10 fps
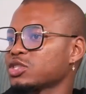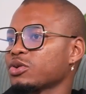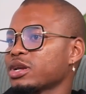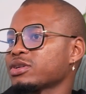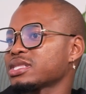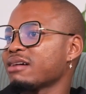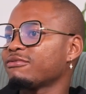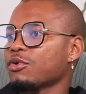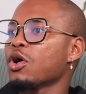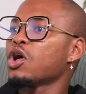thought it was love
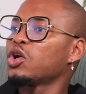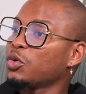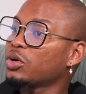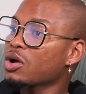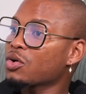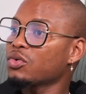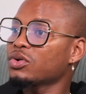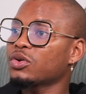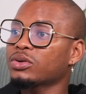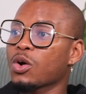for looking good,
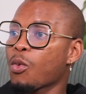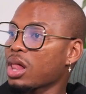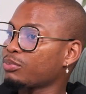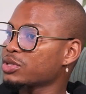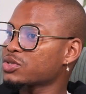looking well put